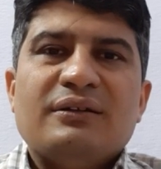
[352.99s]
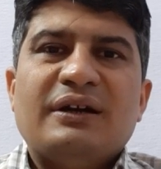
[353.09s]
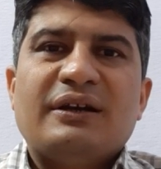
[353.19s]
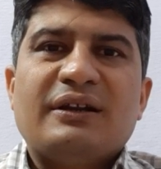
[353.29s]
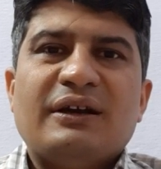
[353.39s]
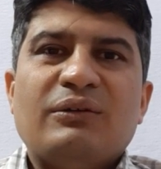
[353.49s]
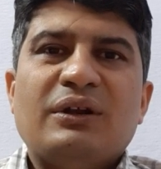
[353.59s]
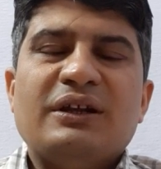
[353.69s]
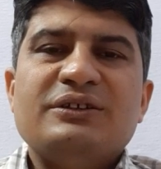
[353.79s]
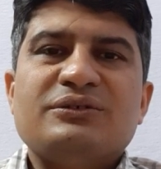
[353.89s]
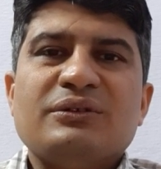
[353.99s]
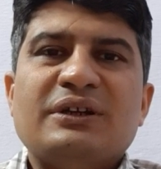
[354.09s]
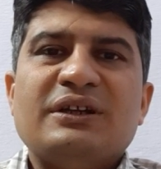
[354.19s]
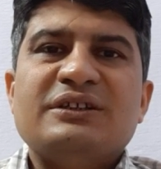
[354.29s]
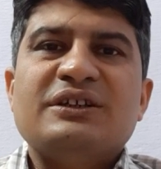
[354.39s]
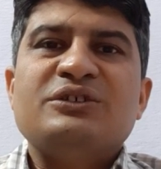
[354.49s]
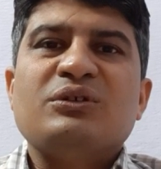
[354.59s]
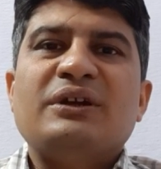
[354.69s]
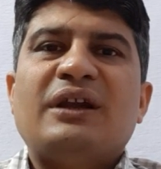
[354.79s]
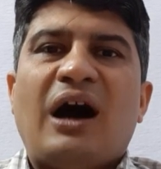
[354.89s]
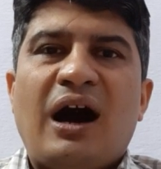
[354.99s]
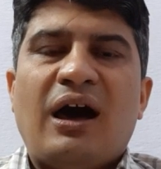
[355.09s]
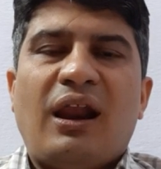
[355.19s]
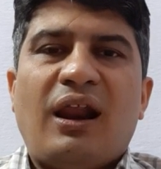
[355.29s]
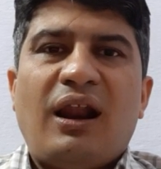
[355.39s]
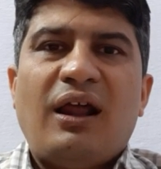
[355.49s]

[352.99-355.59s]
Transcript: That regular insulin is insulin R,